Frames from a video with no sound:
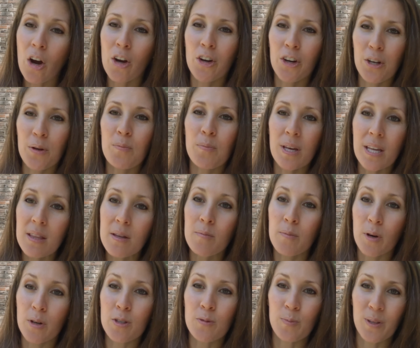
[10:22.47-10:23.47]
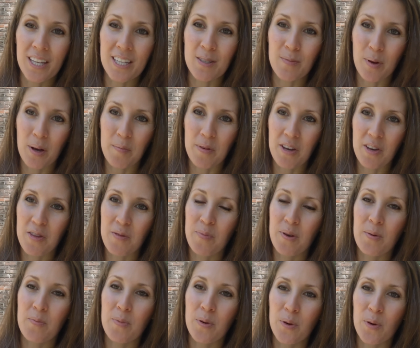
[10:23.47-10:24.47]
are going to be the most blessed by me are the
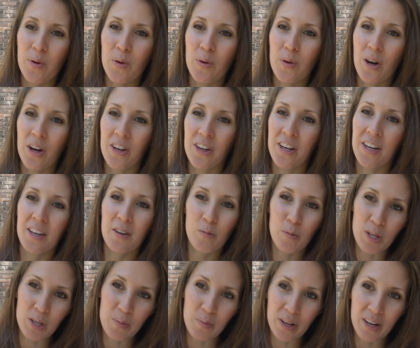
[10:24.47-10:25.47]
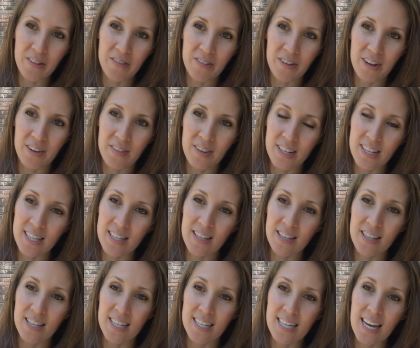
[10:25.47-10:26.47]
people who are going to give me the benefit of
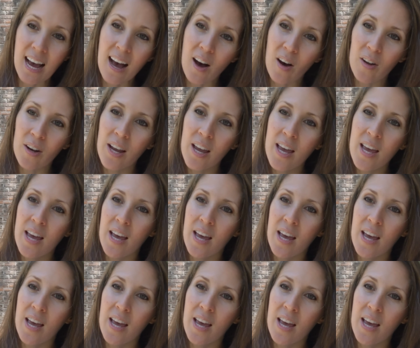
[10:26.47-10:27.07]
the doubt,